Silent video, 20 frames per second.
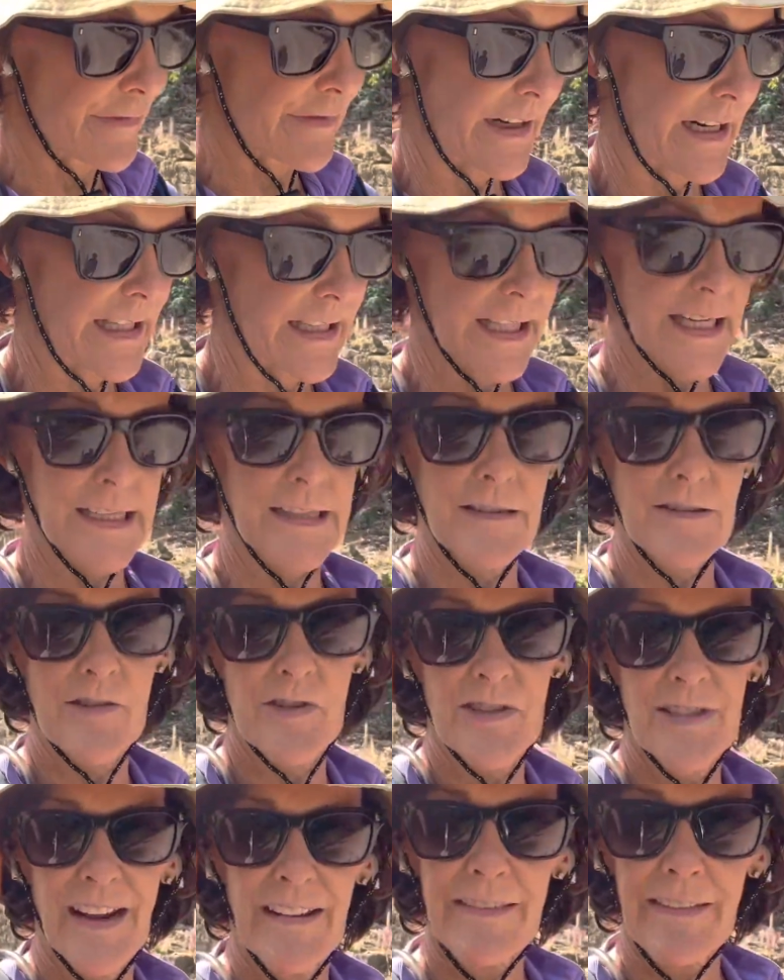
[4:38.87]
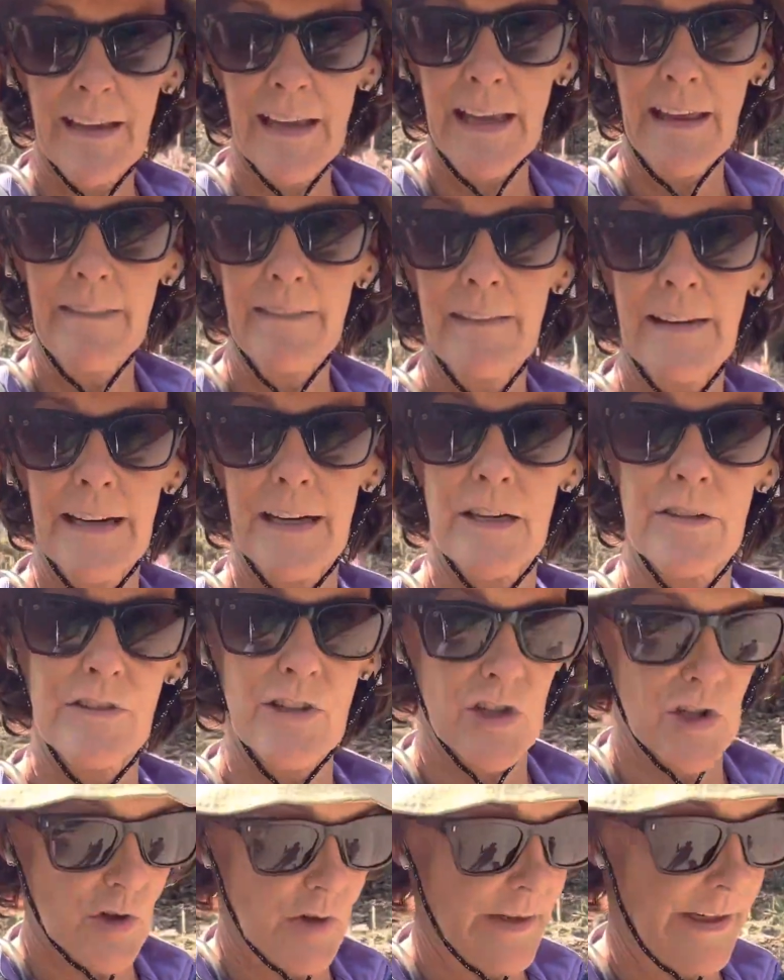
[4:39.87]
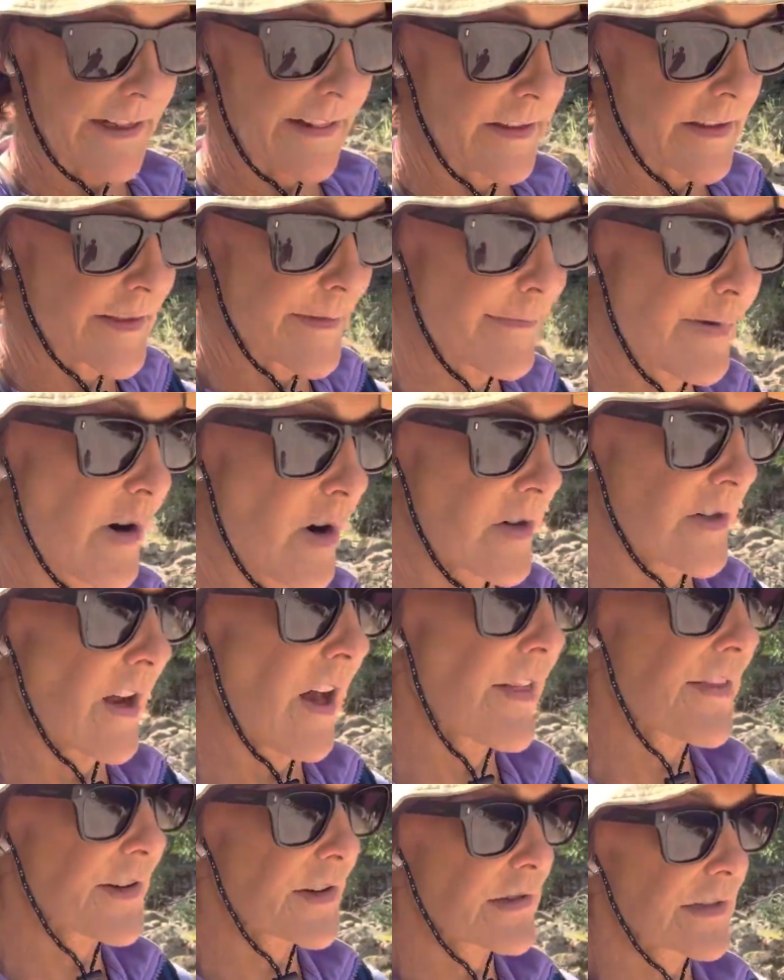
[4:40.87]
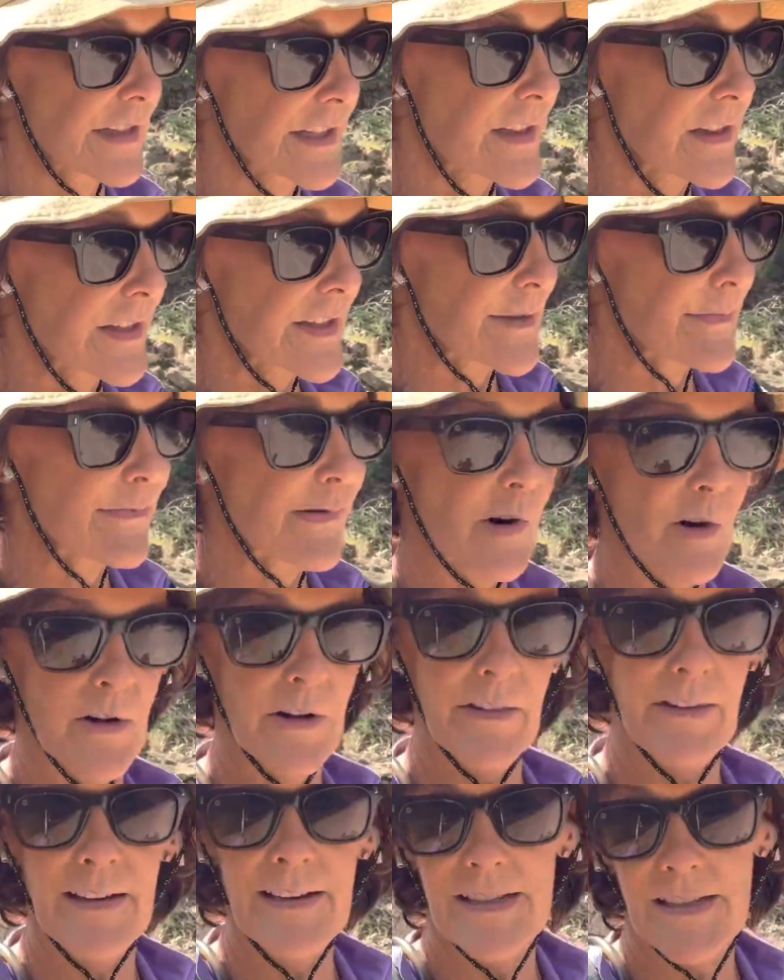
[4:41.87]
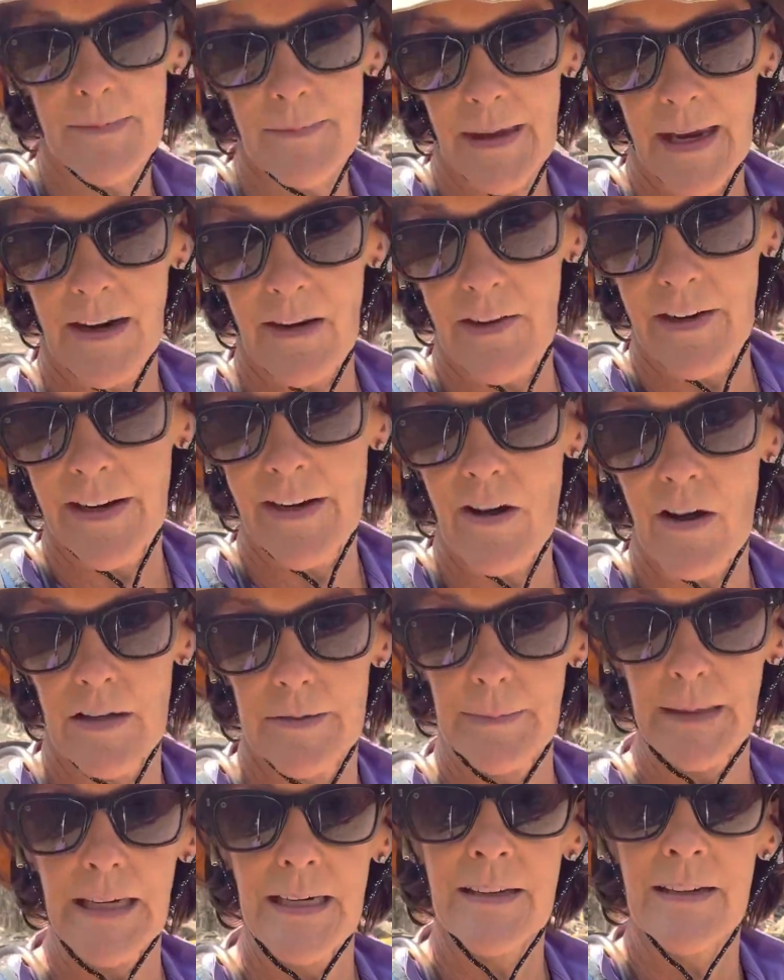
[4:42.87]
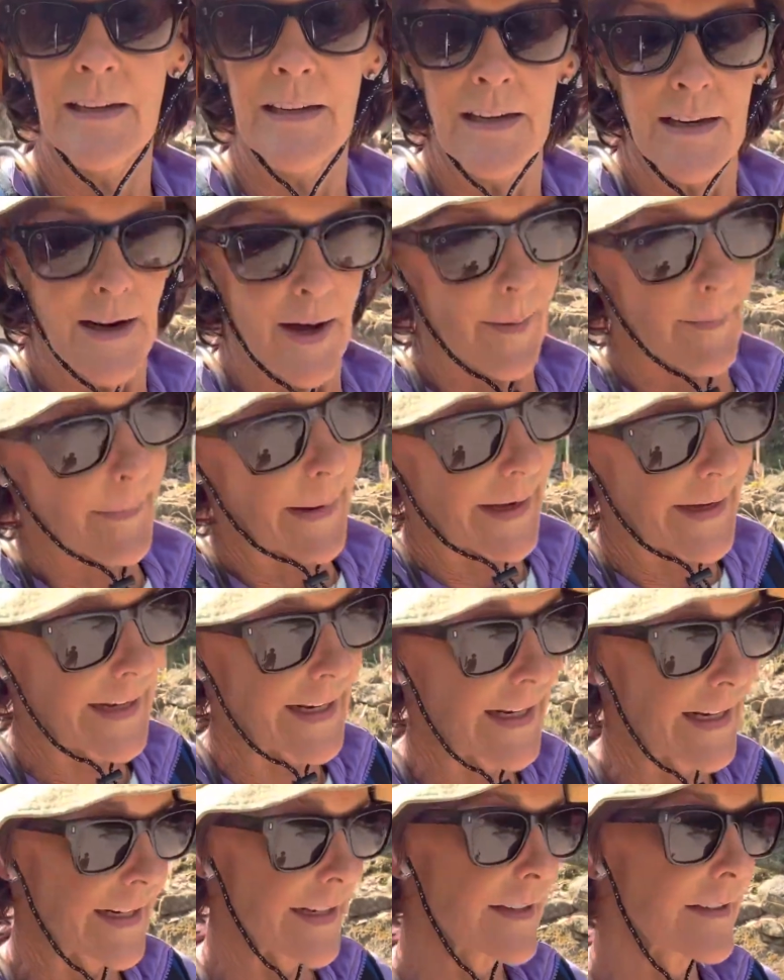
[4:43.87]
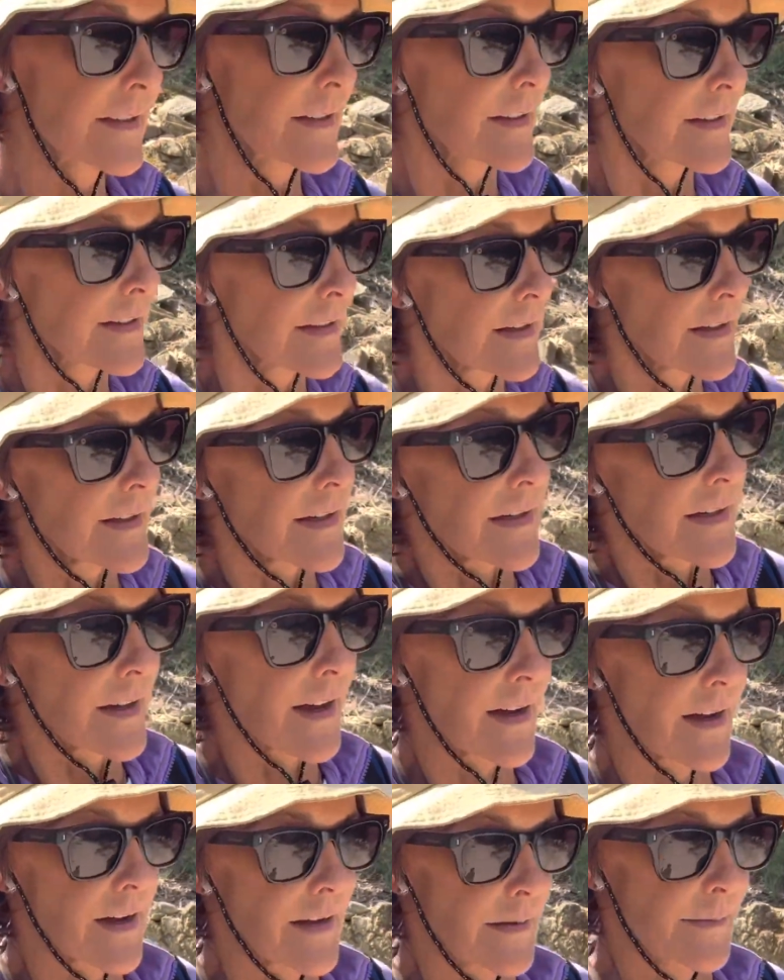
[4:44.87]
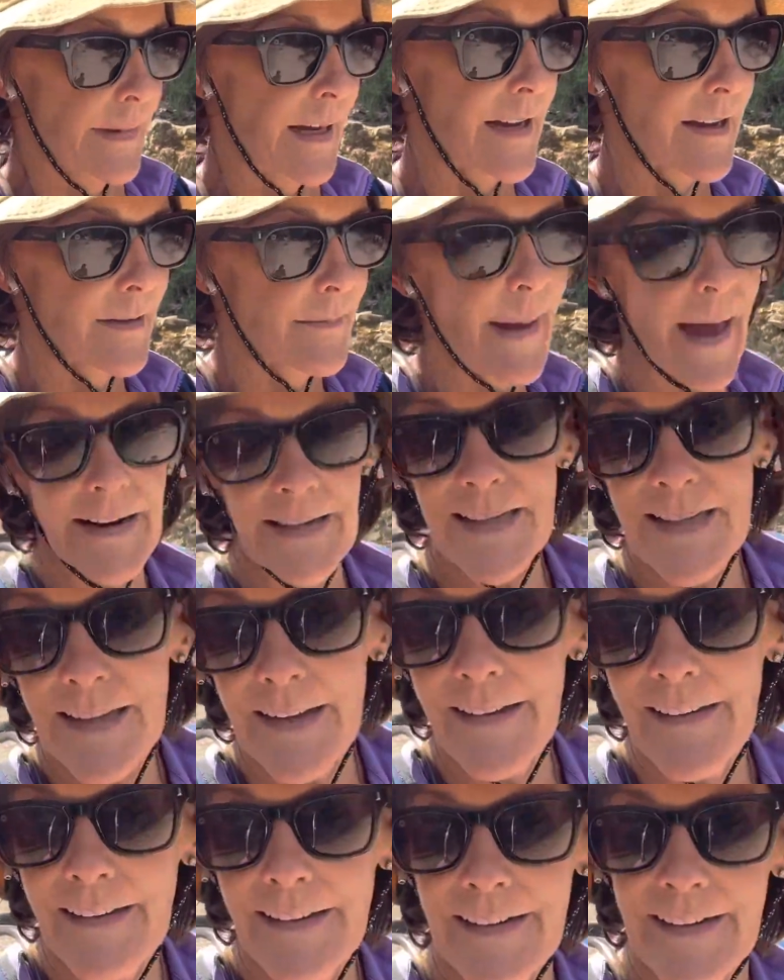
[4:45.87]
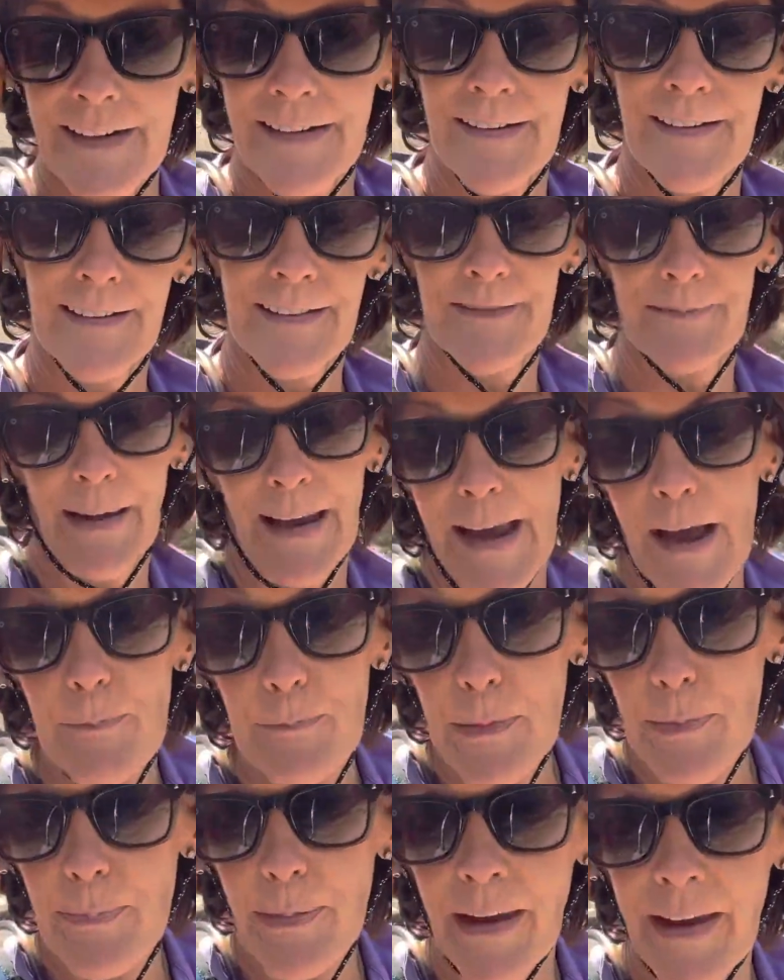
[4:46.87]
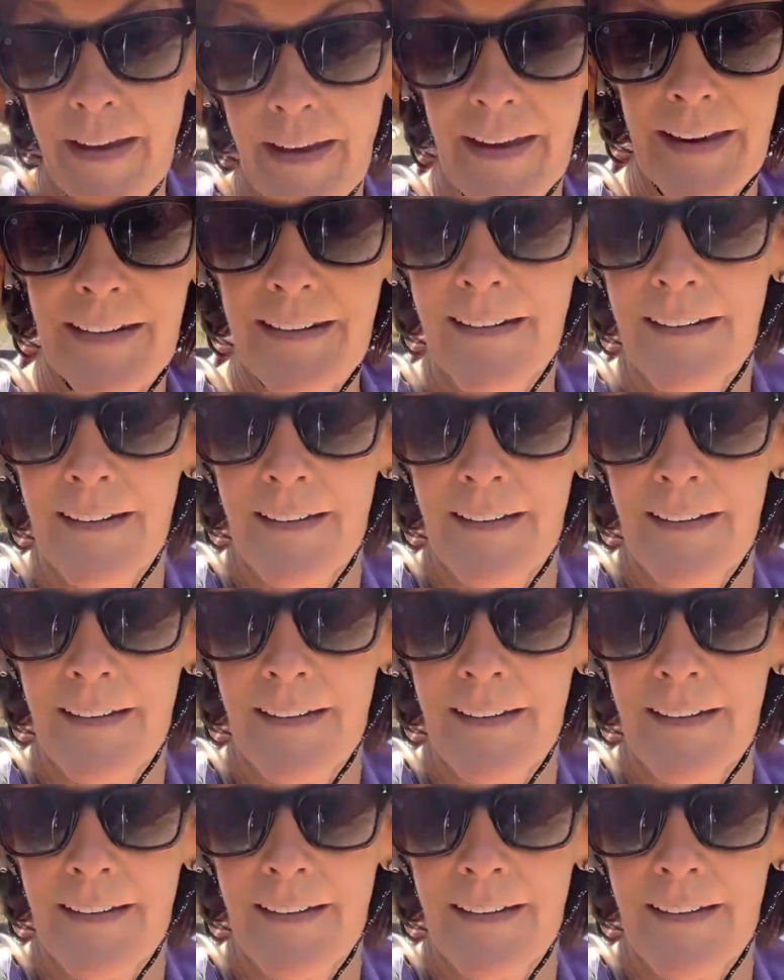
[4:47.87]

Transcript: right? Like there's nothing in there that's critically important. All the critically important things I'm carrying on me, money, medicine, my EpiPen,